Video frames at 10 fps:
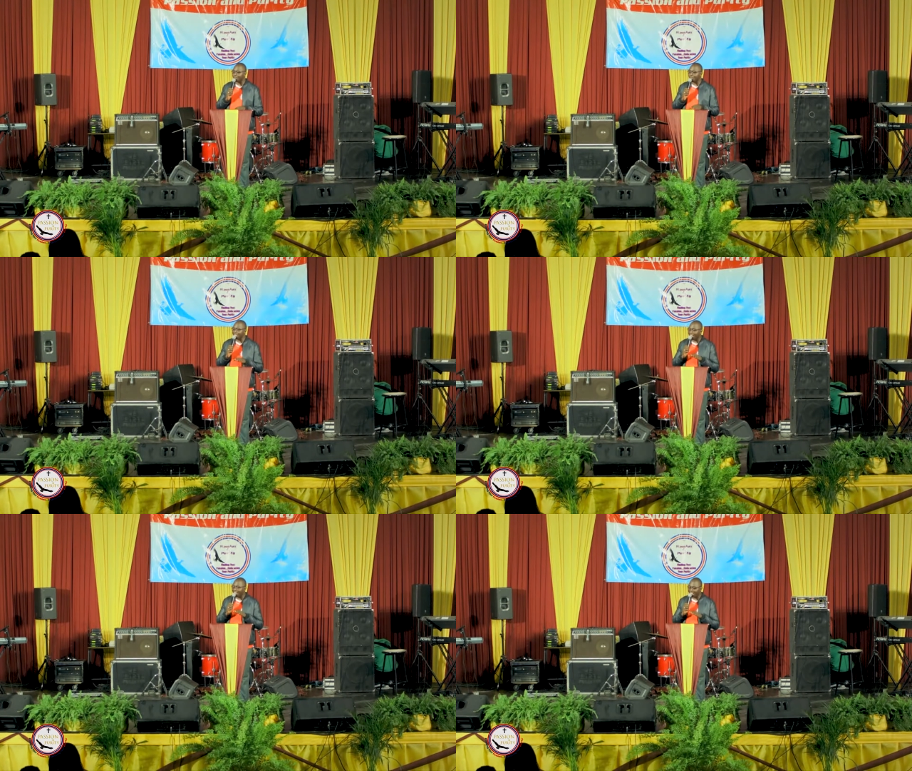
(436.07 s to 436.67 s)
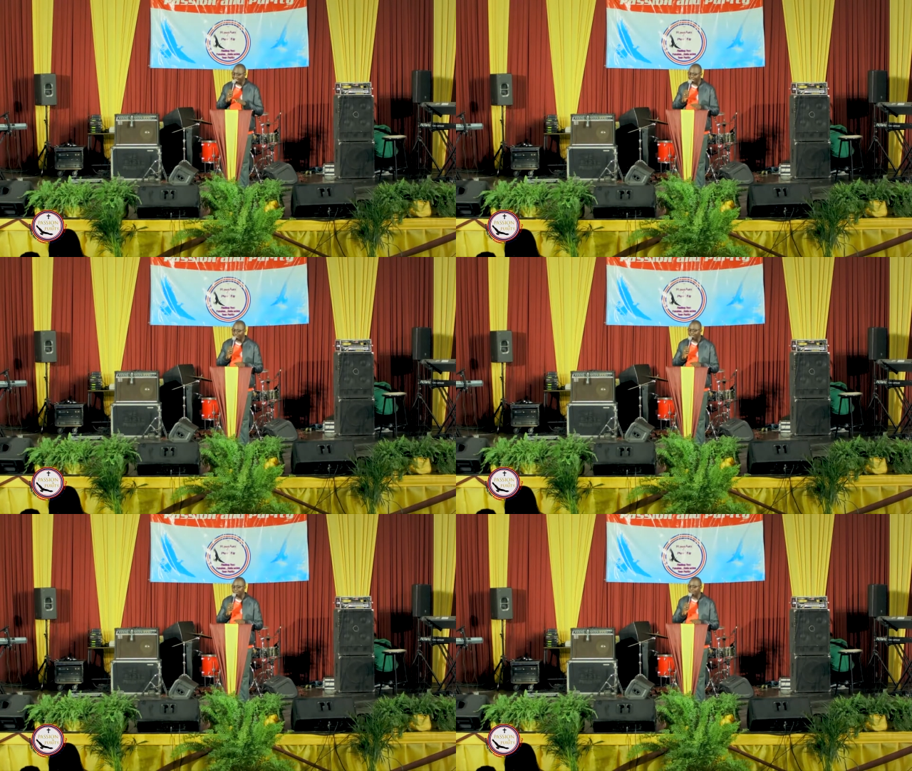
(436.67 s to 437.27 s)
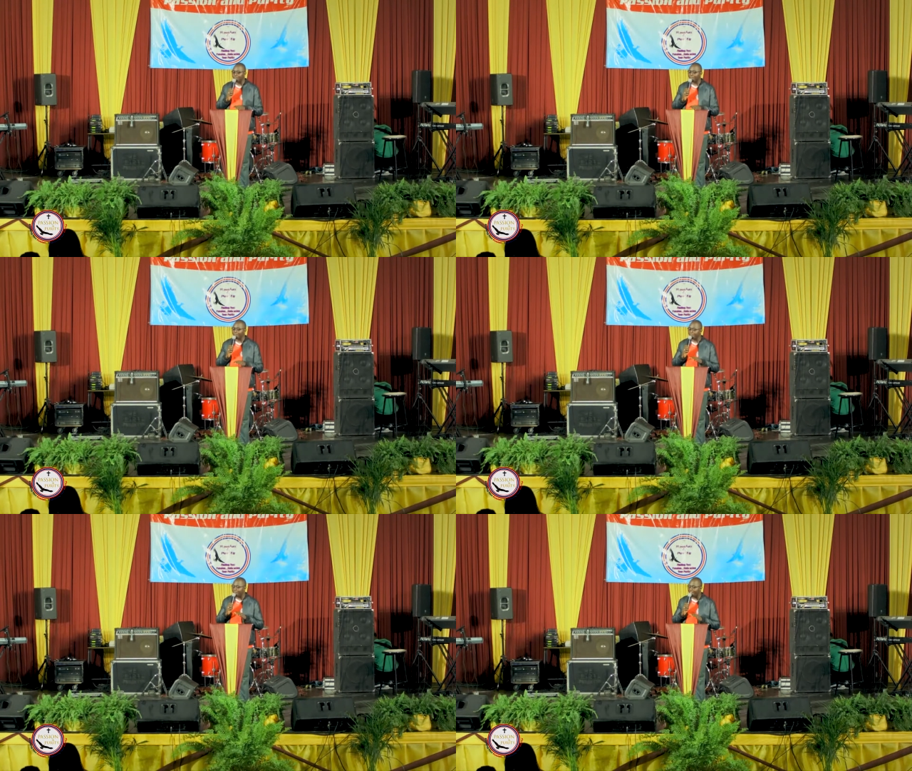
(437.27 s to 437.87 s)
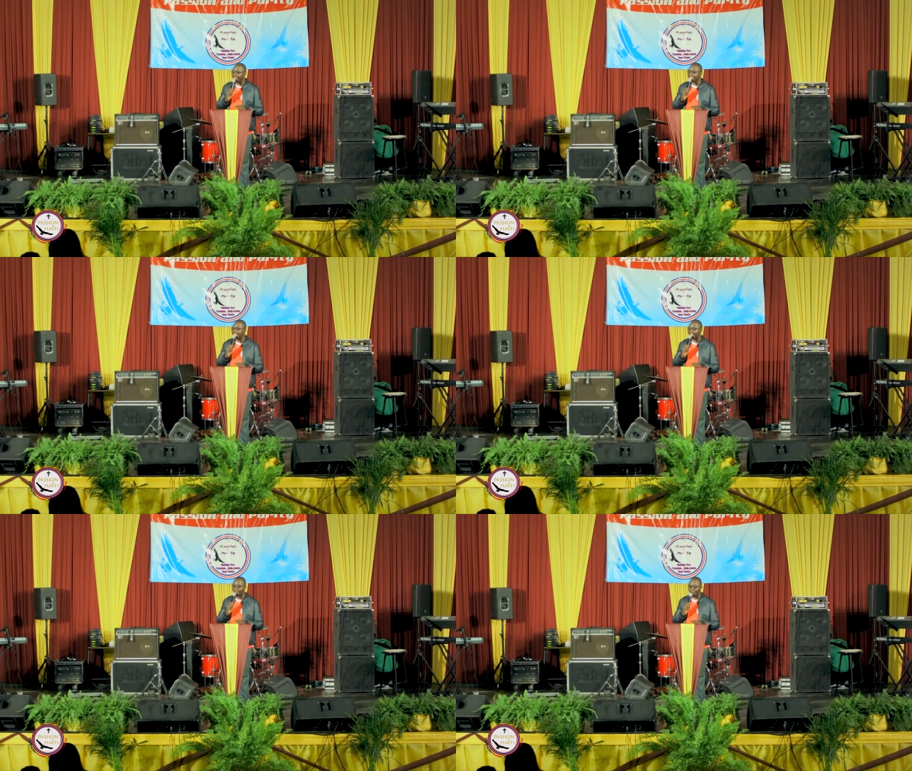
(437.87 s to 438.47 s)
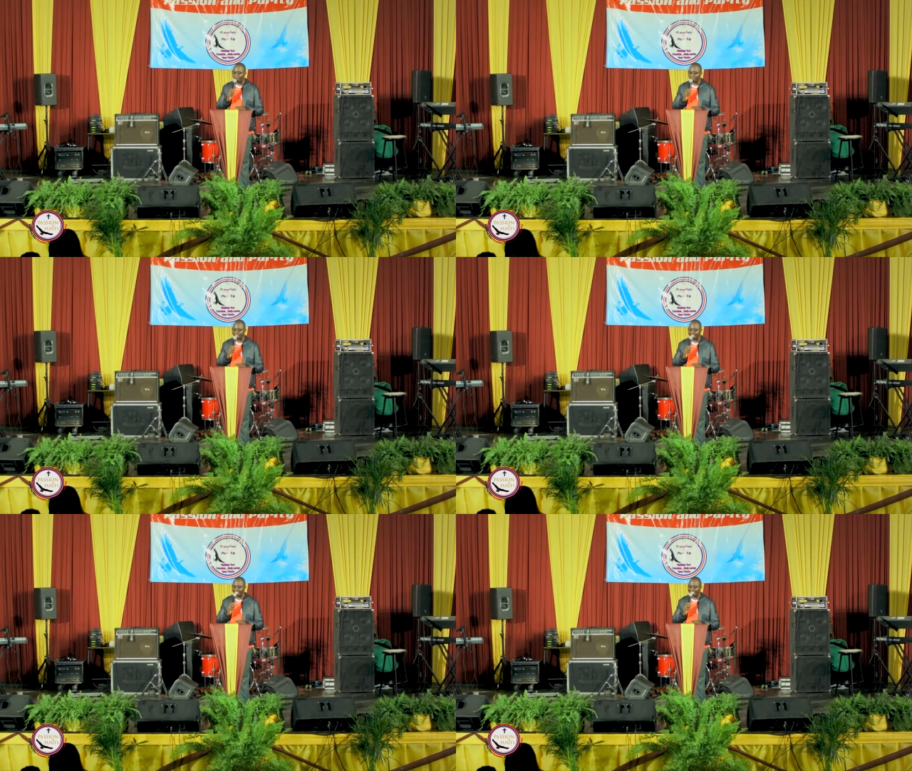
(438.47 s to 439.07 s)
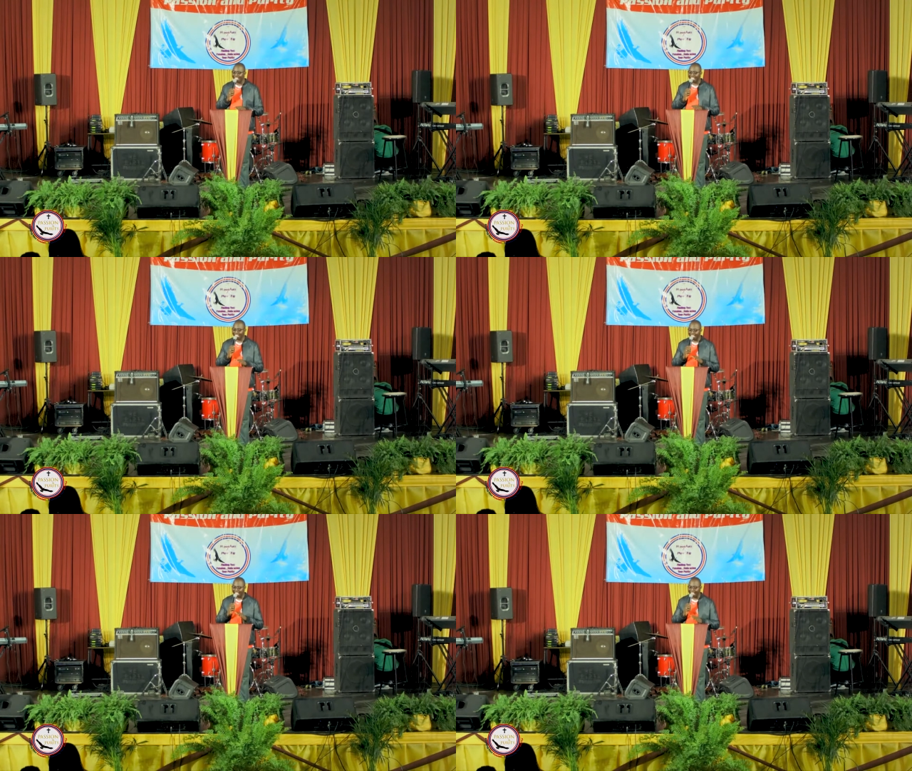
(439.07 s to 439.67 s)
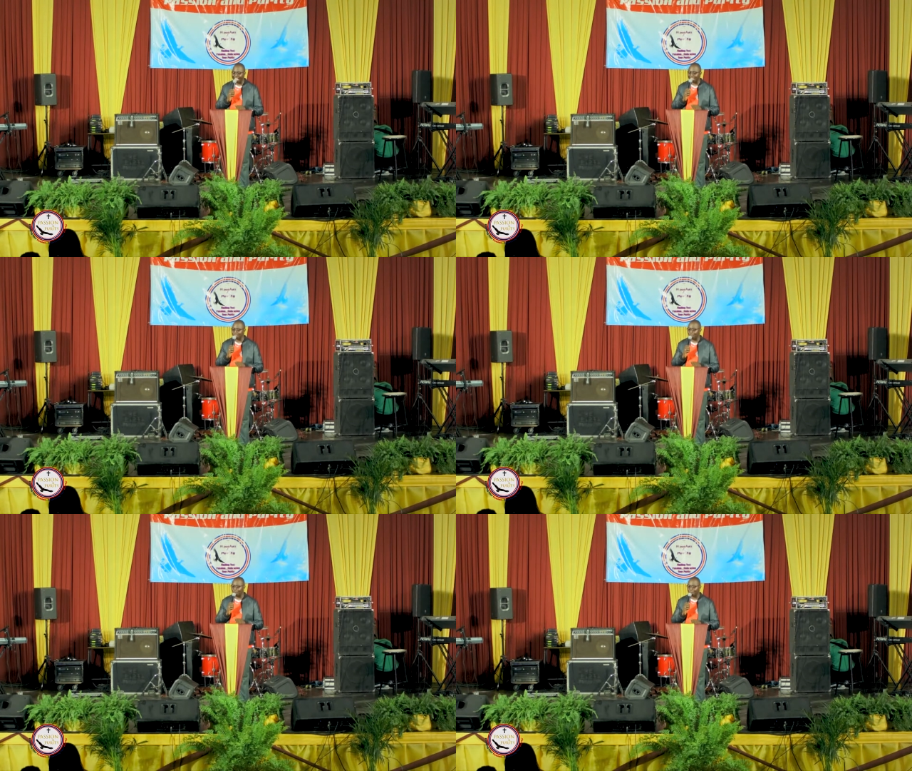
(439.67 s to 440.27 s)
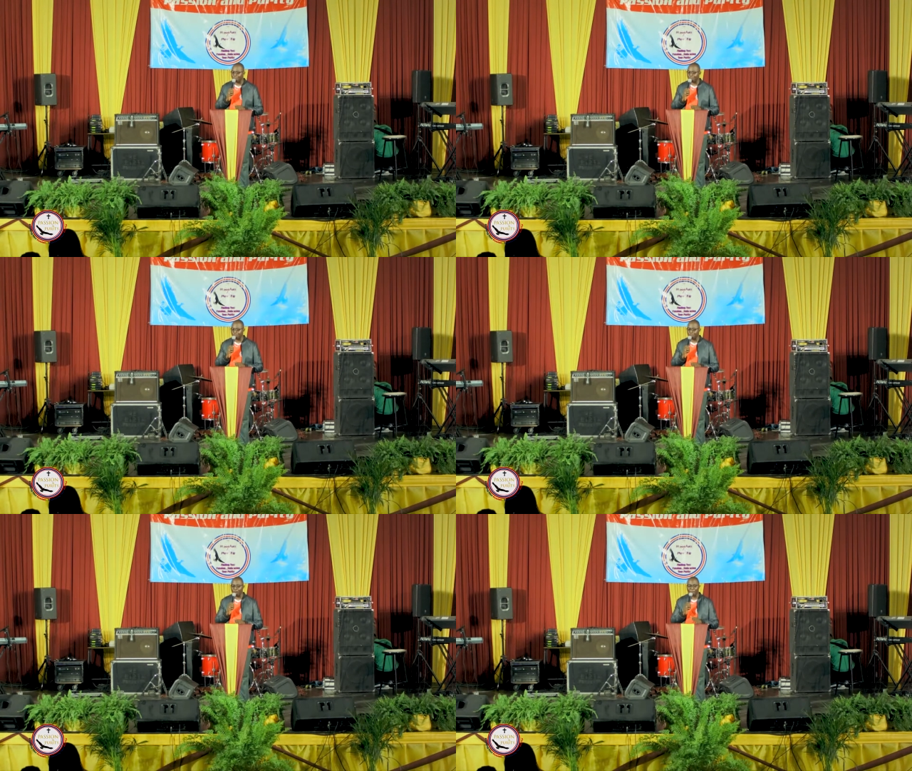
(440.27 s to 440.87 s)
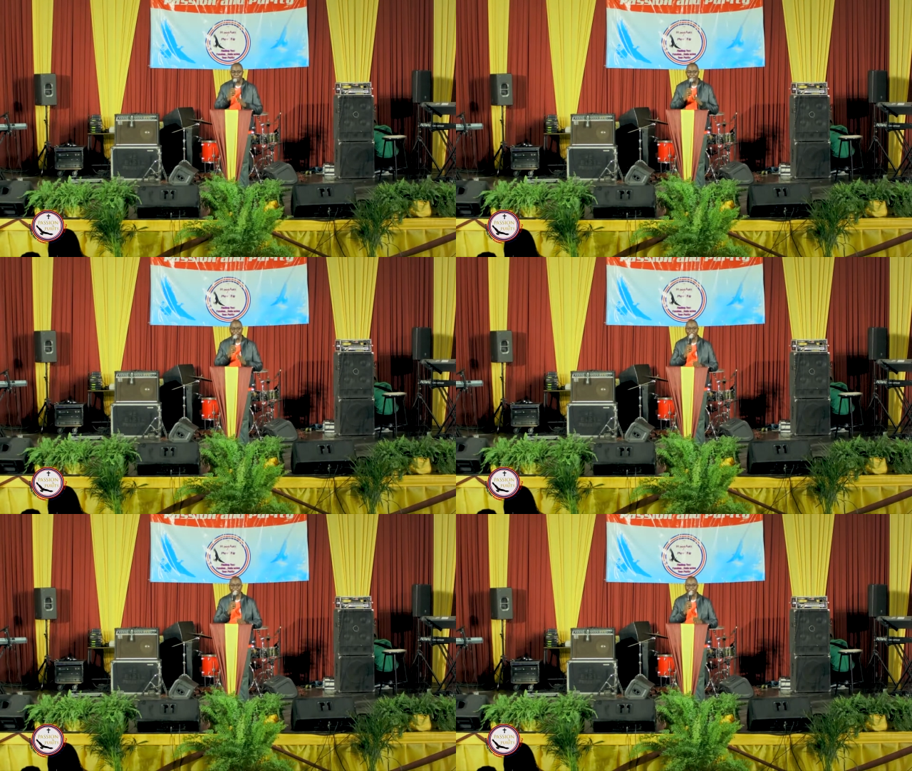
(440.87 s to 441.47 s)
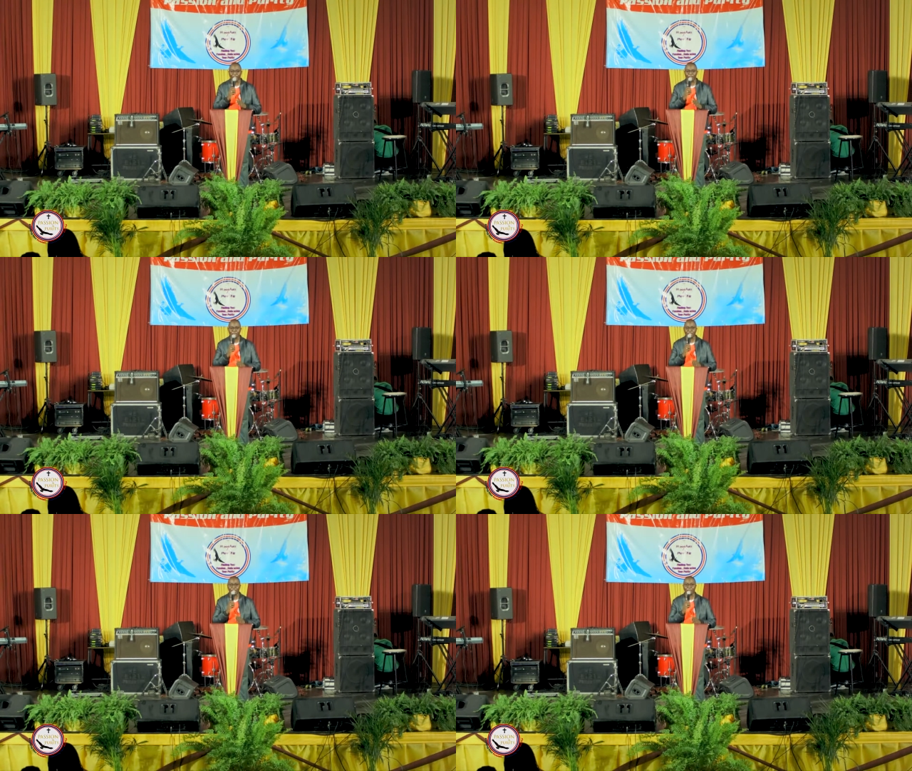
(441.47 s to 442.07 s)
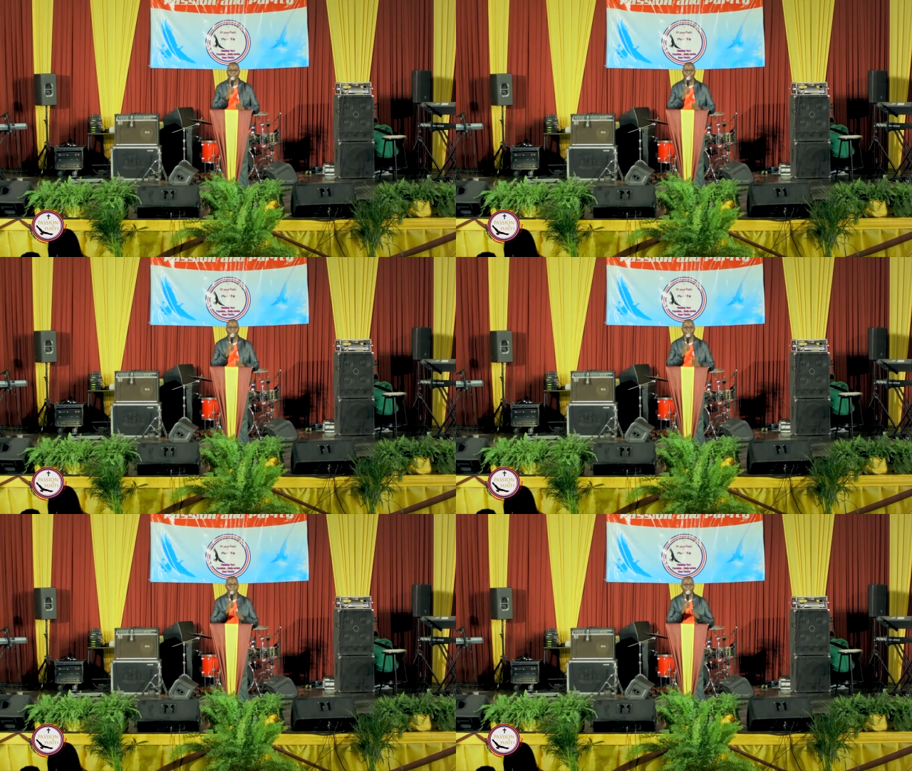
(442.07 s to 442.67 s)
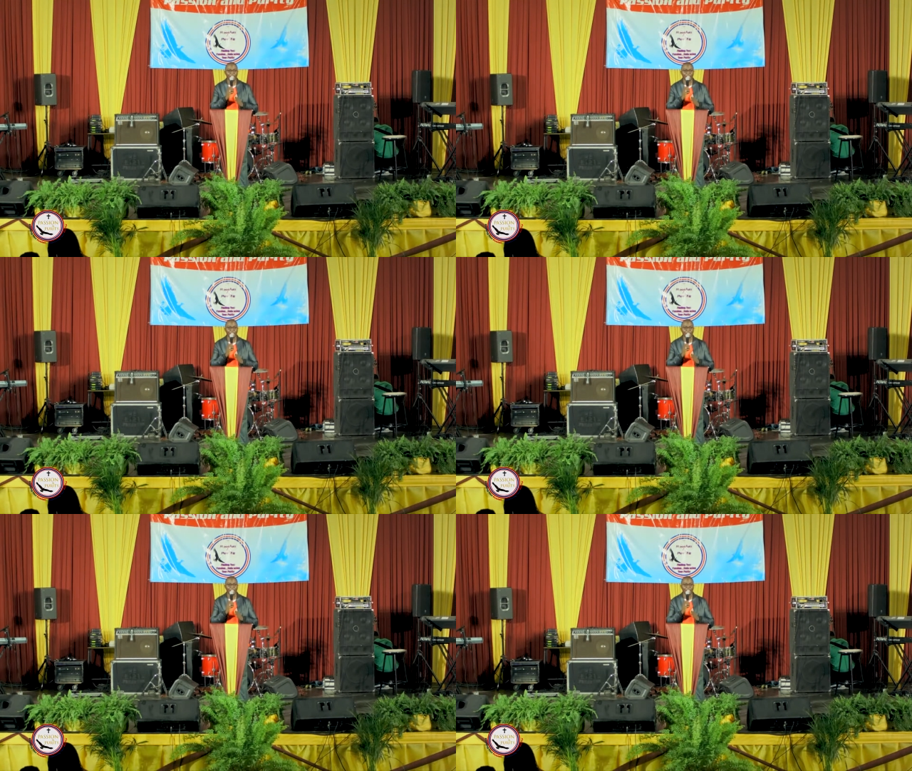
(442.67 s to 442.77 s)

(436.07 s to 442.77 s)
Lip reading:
Nobody's mouth can be seen.